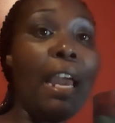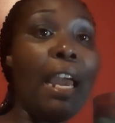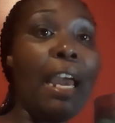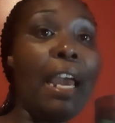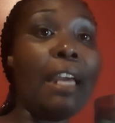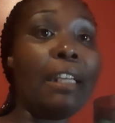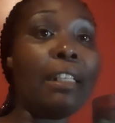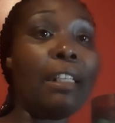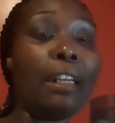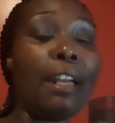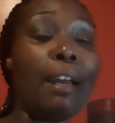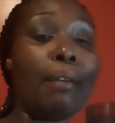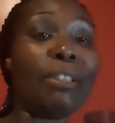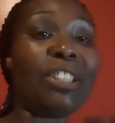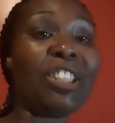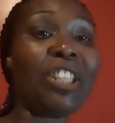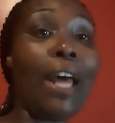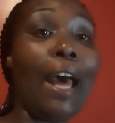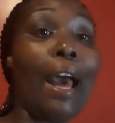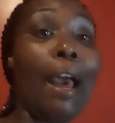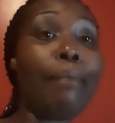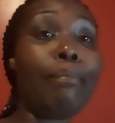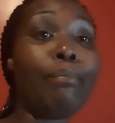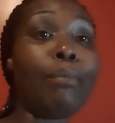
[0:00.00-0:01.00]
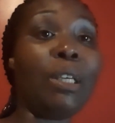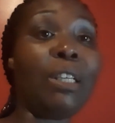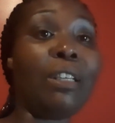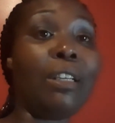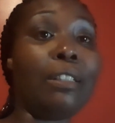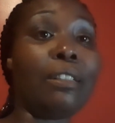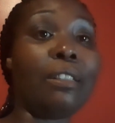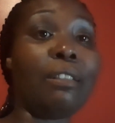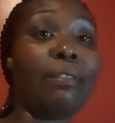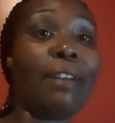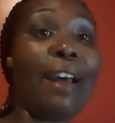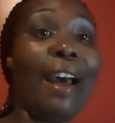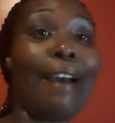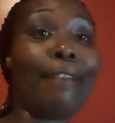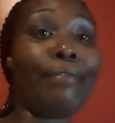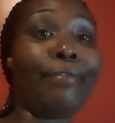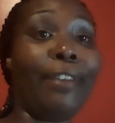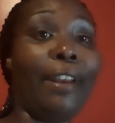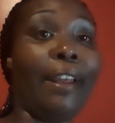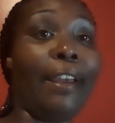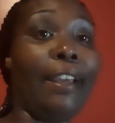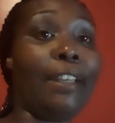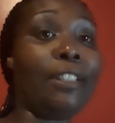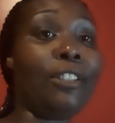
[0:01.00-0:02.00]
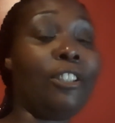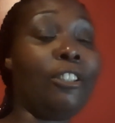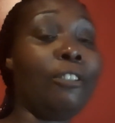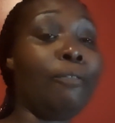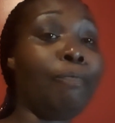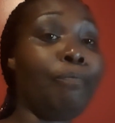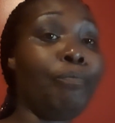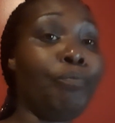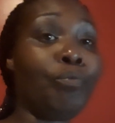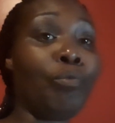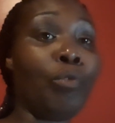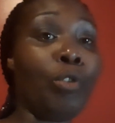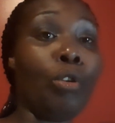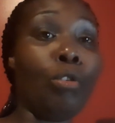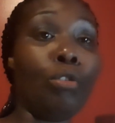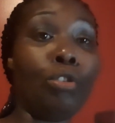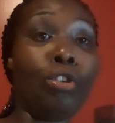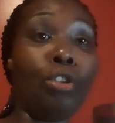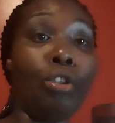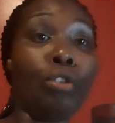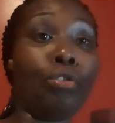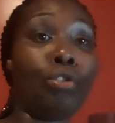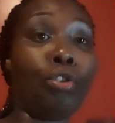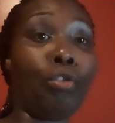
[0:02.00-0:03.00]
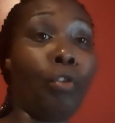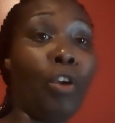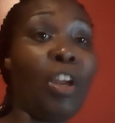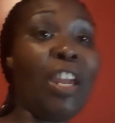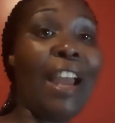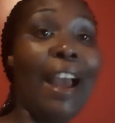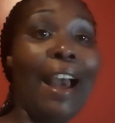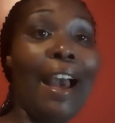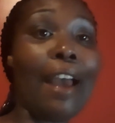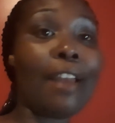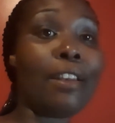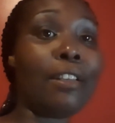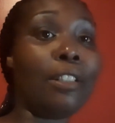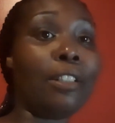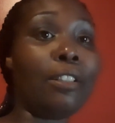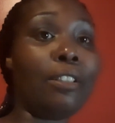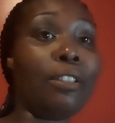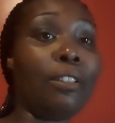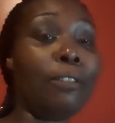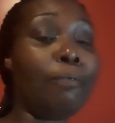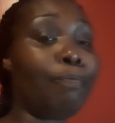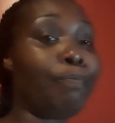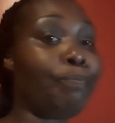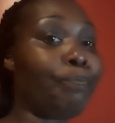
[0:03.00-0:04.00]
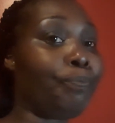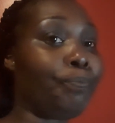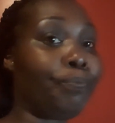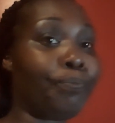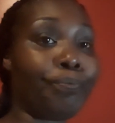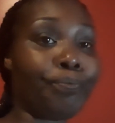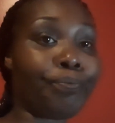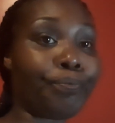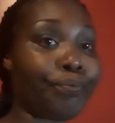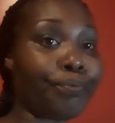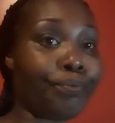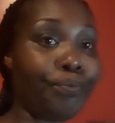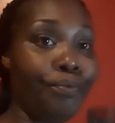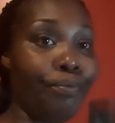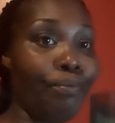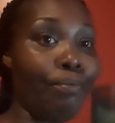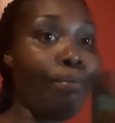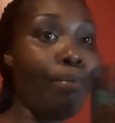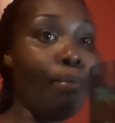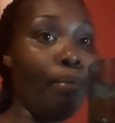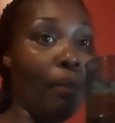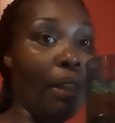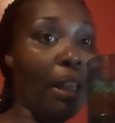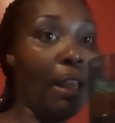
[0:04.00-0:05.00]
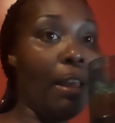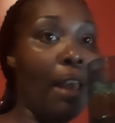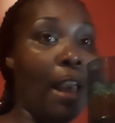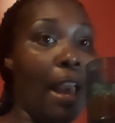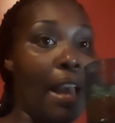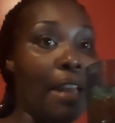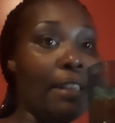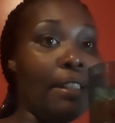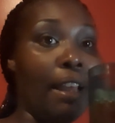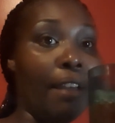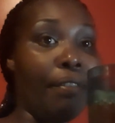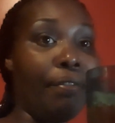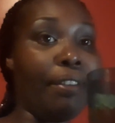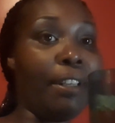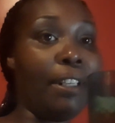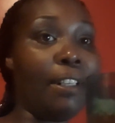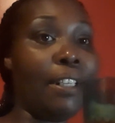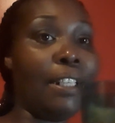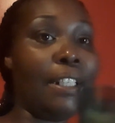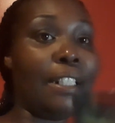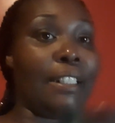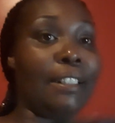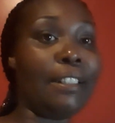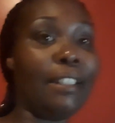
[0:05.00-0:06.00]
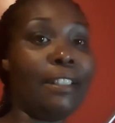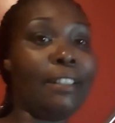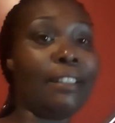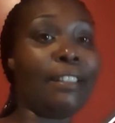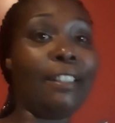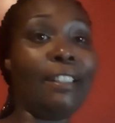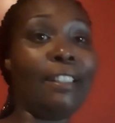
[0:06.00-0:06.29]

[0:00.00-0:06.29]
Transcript: And then I was hot because of hot flash. So three hotness I definitely needed this.